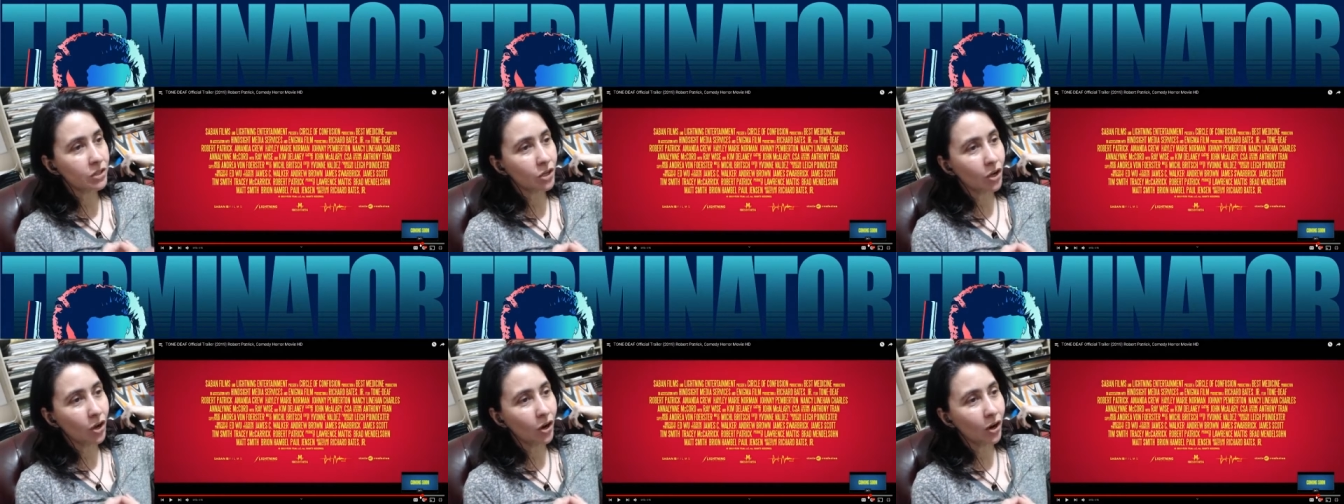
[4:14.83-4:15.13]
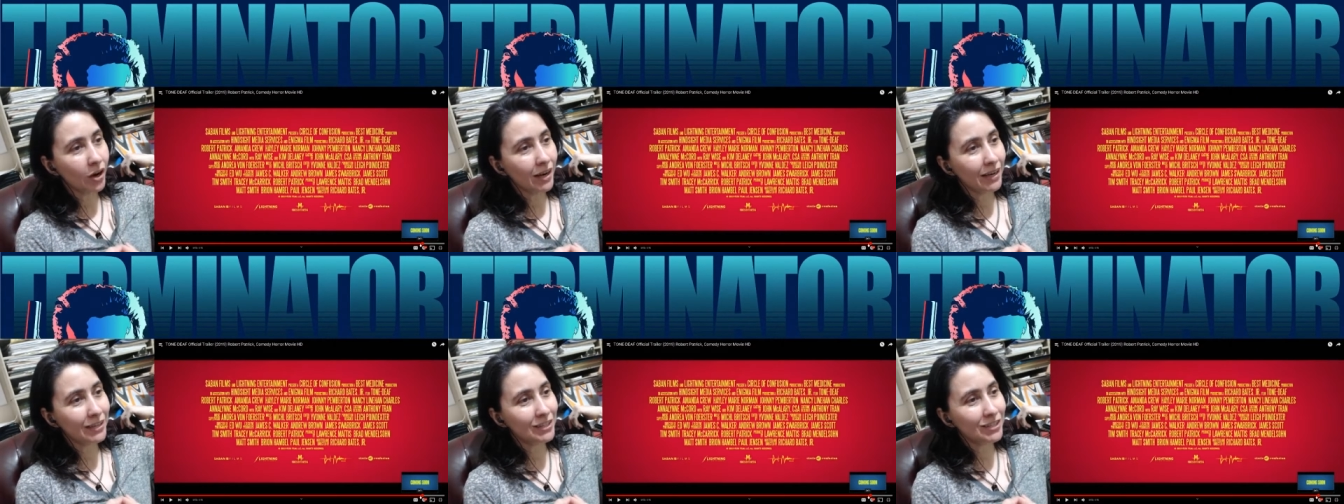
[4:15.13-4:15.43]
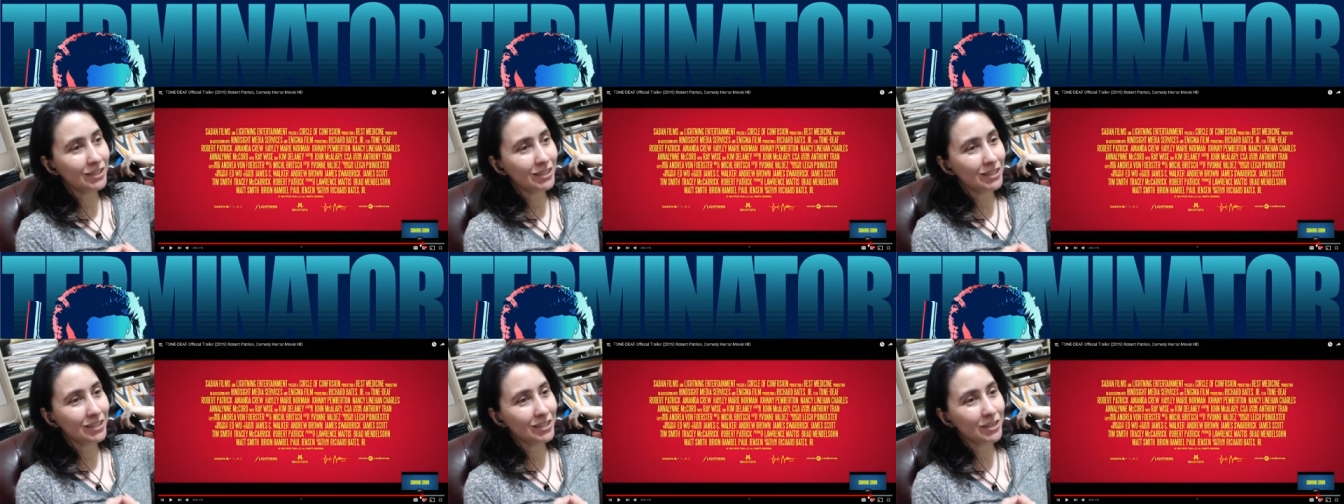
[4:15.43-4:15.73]
Sorry, I
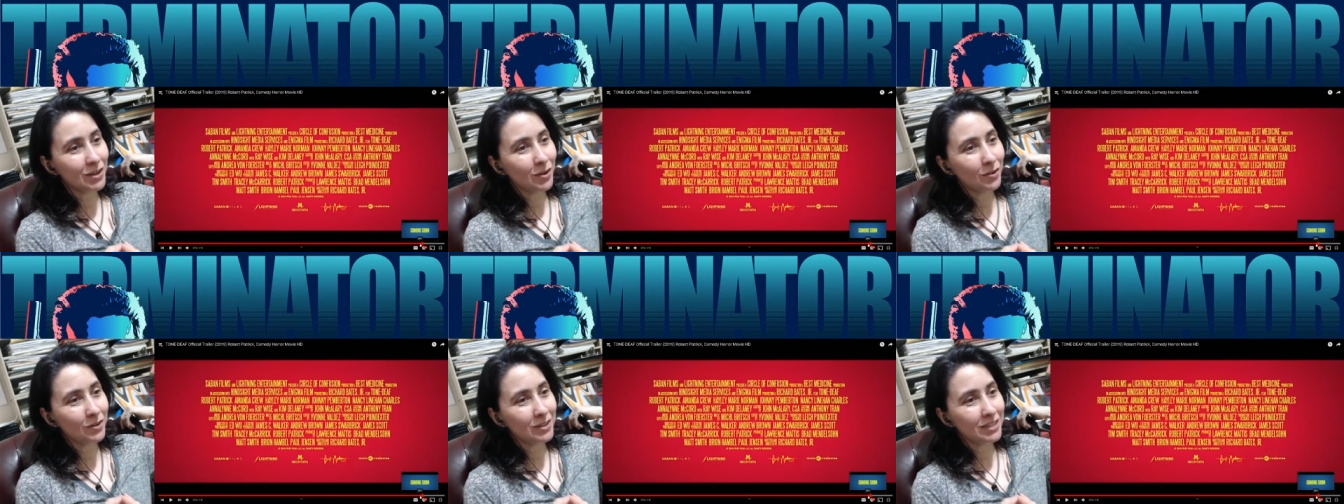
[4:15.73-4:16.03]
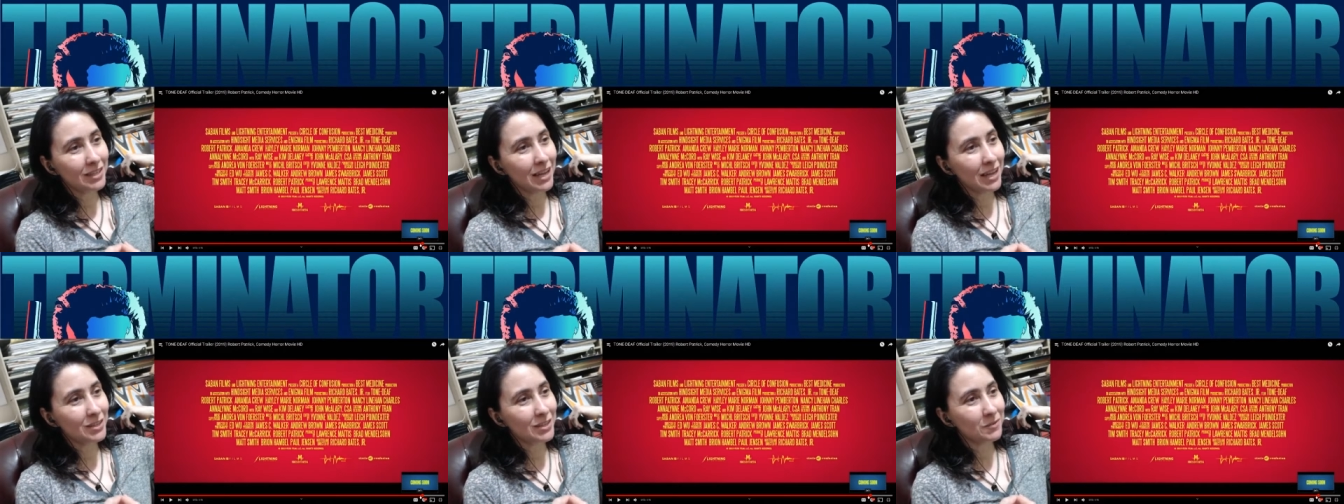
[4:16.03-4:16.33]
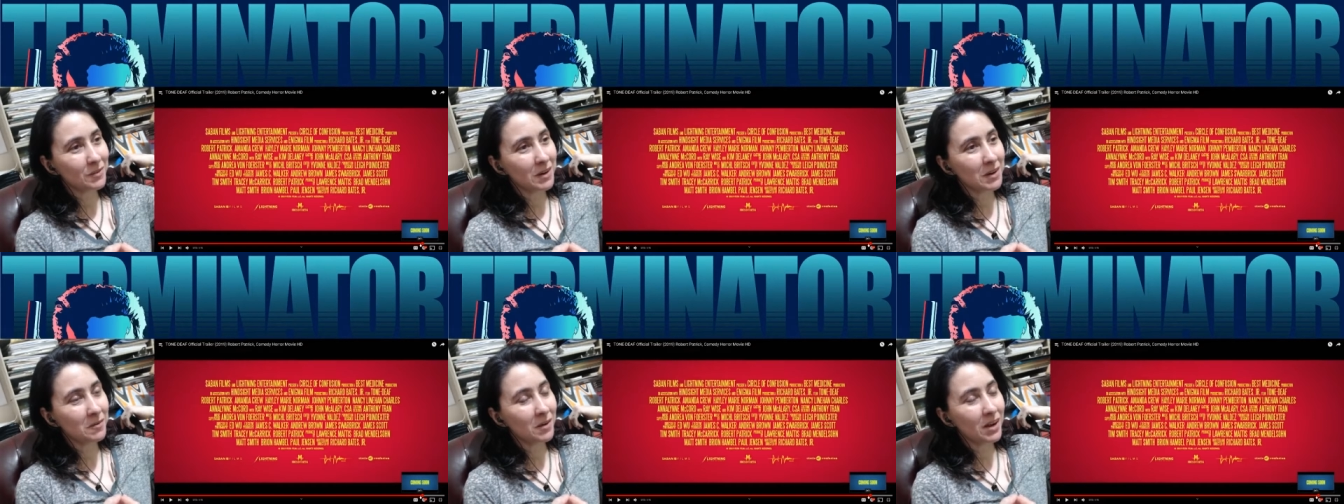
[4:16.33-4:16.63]
just noticed it has
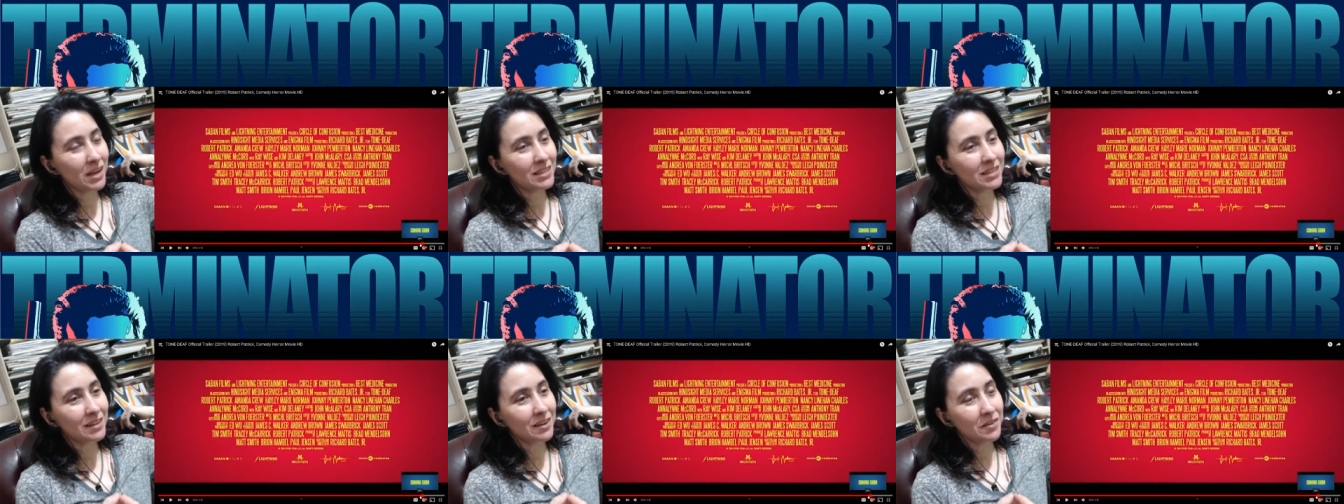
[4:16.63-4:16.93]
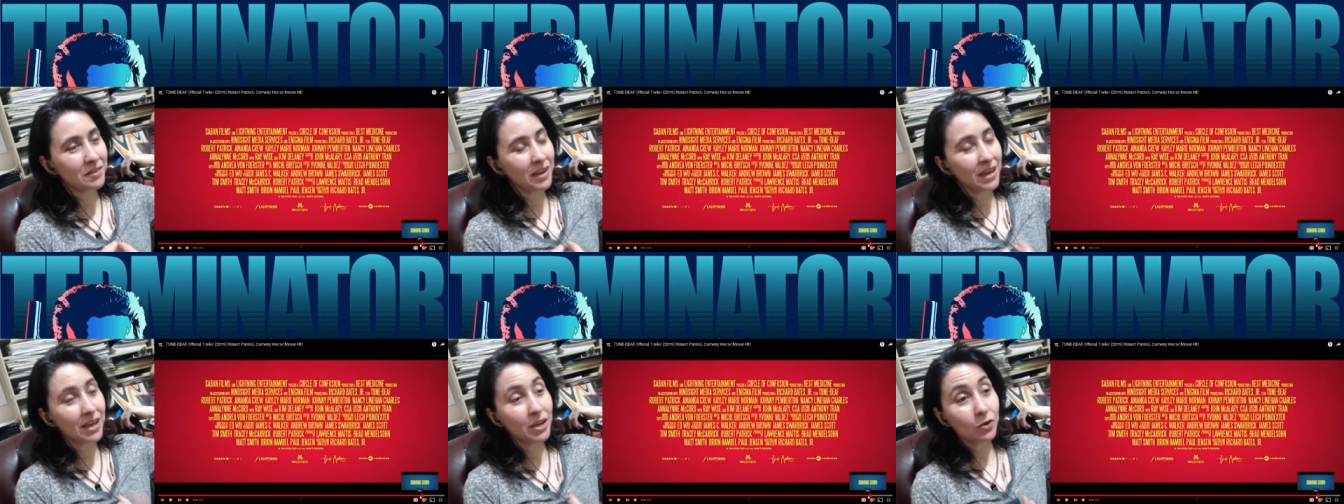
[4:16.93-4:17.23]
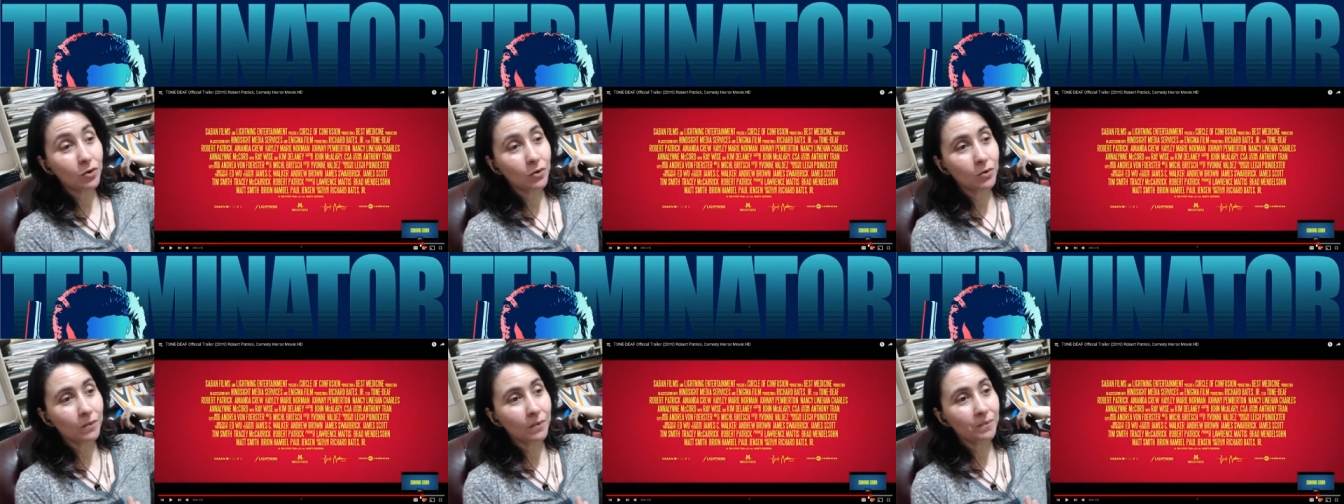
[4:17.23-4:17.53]
Ray Wise. Okay,
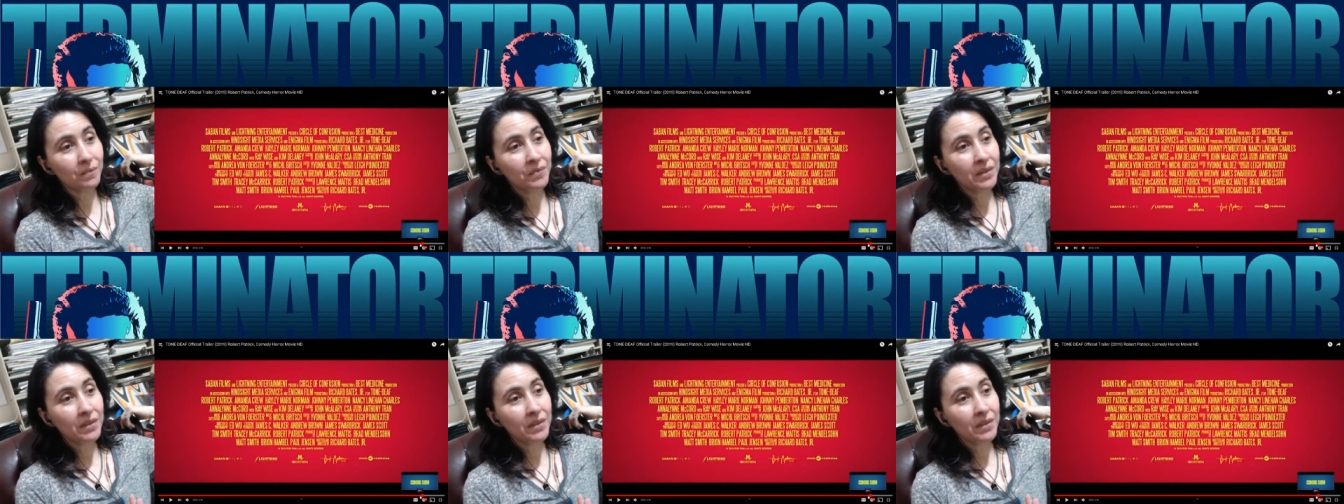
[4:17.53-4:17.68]
cool.